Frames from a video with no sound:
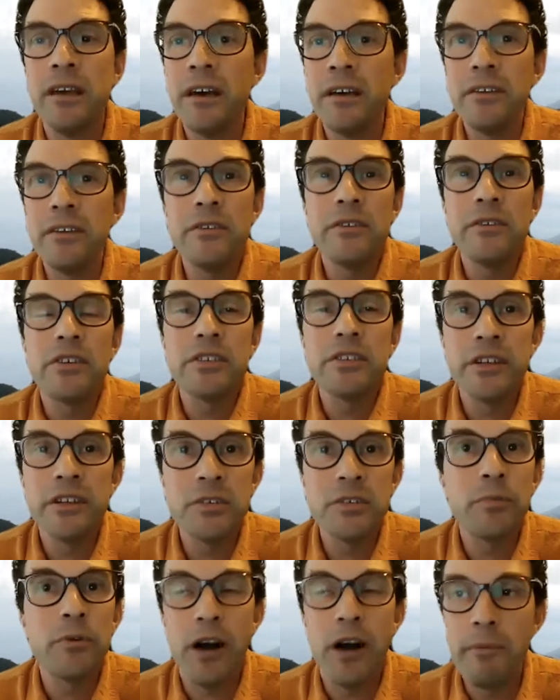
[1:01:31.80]
You know, there's,
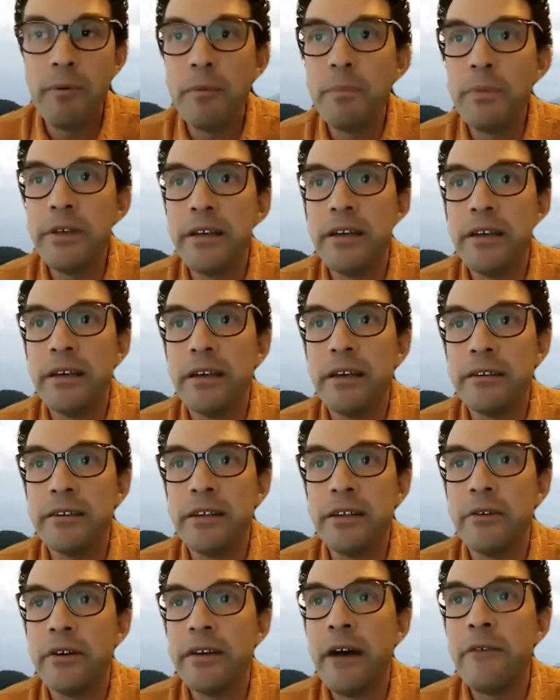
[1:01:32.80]
there's probably, you
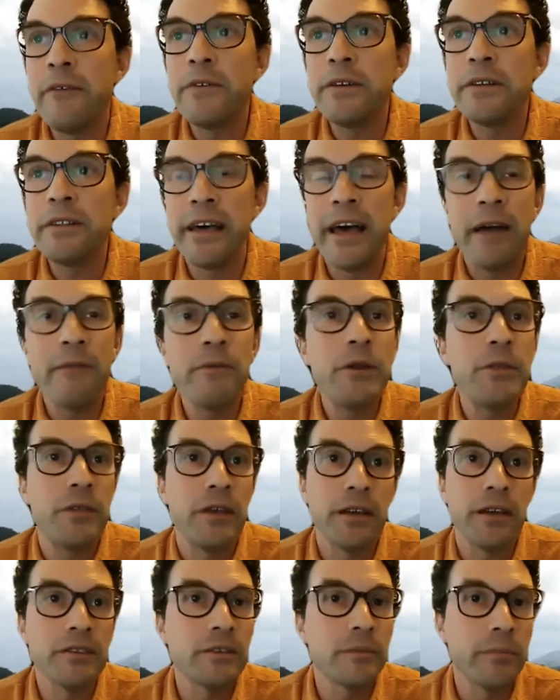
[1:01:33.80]
know, every,
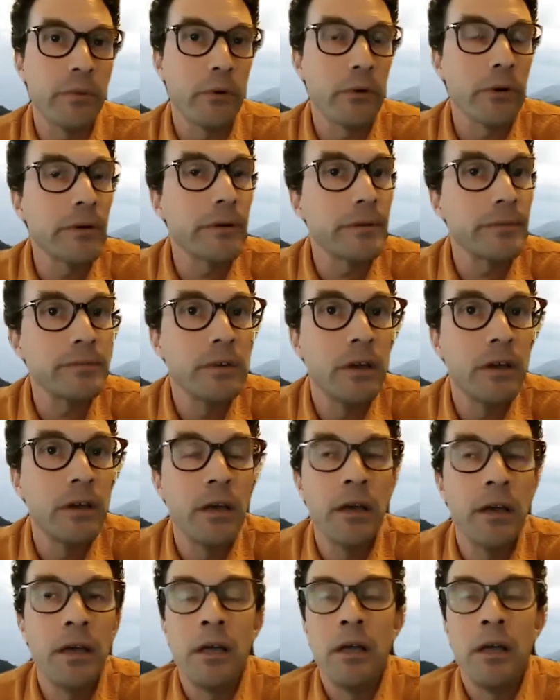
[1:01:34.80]
everything is important.
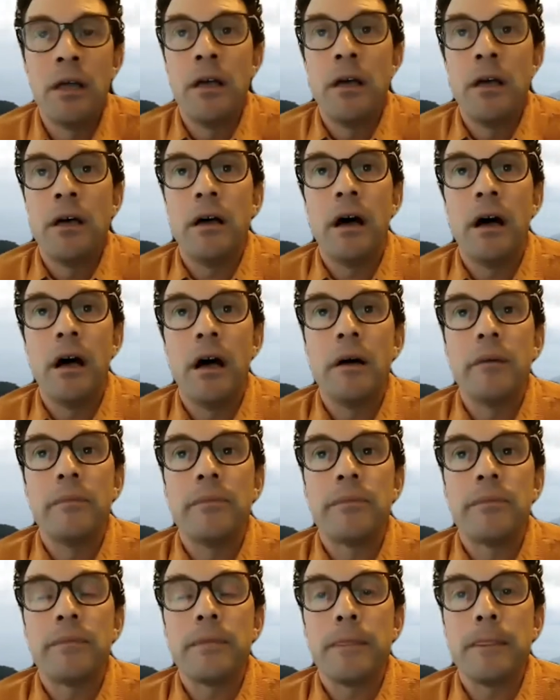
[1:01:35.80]

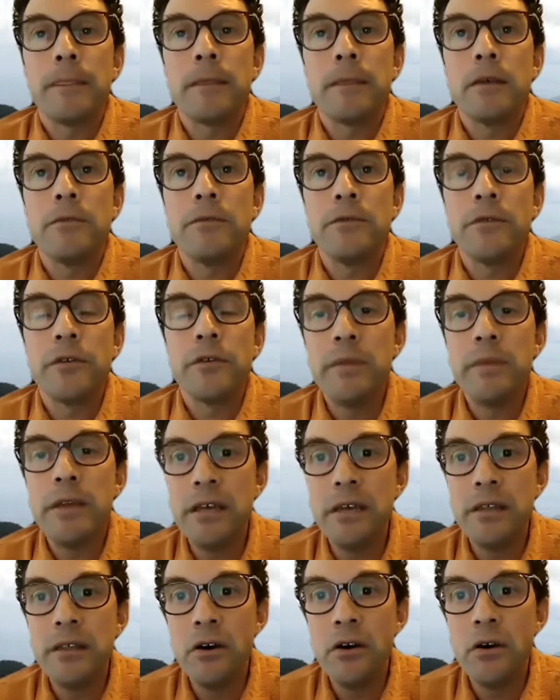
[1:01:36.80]
Um, for
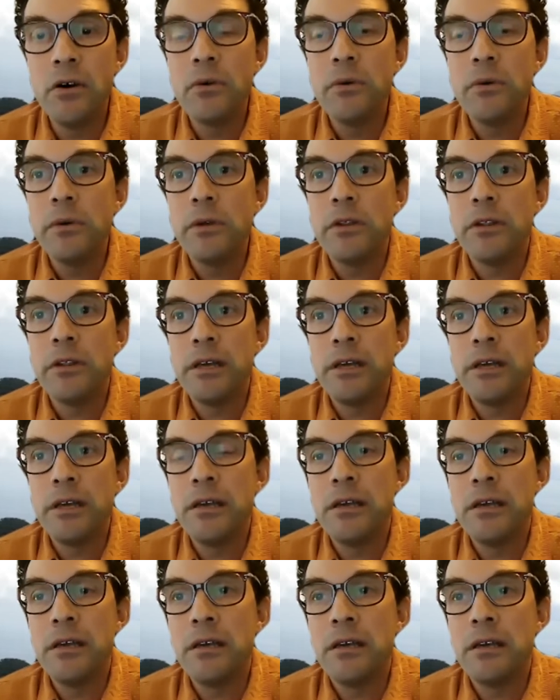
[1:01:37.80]
me, though,
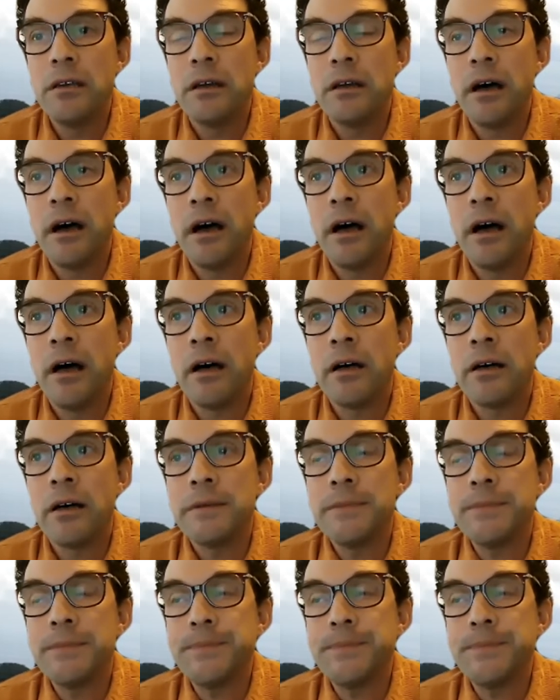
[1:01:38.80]
the uh,